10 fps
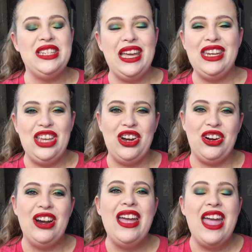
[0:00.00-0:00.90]
10
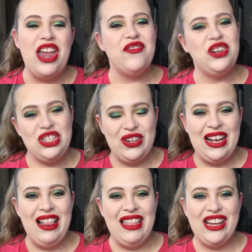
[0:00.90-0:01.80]
year
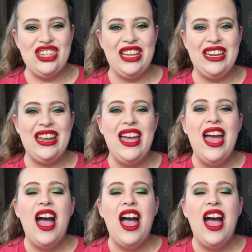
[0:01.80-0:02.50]
anniversary collection.